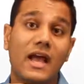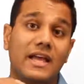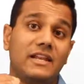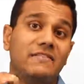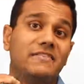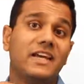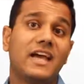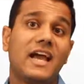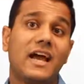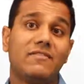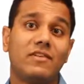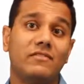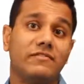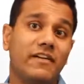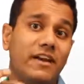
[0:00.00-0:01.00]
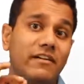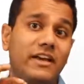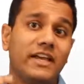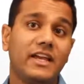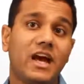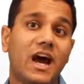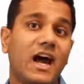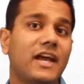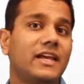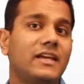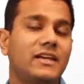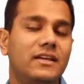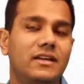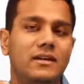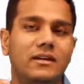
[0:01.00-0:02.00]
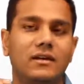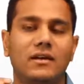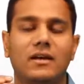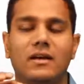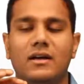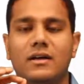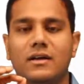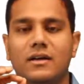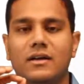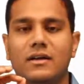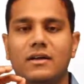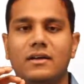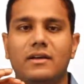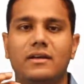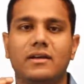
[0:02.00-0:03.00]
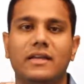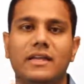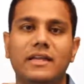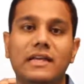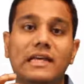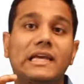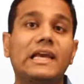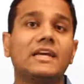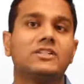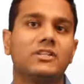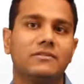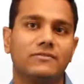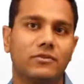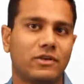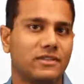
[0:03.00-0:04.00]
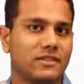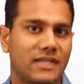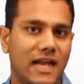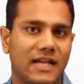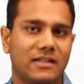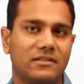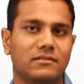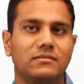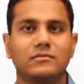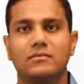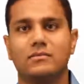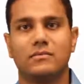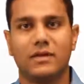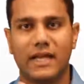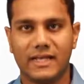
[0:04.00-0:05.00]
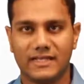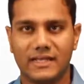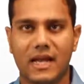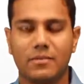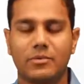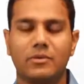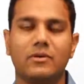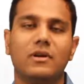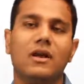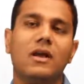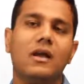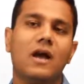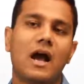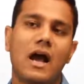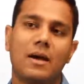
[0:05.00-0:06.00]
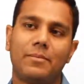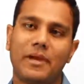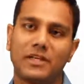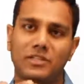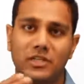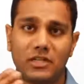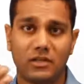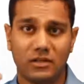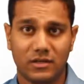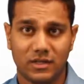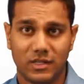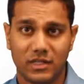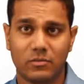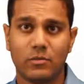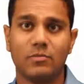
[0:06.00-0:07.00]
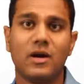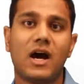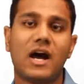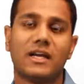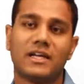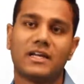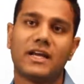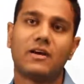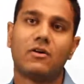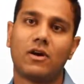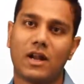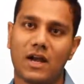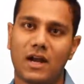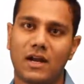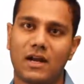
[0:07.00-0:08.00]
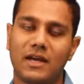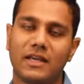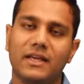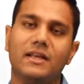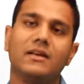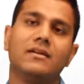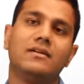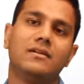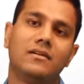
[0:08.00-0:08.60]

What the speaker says: and if they have a very high indication for a statin, example, a patient idinu munbu heart attack ulla aalaanengil,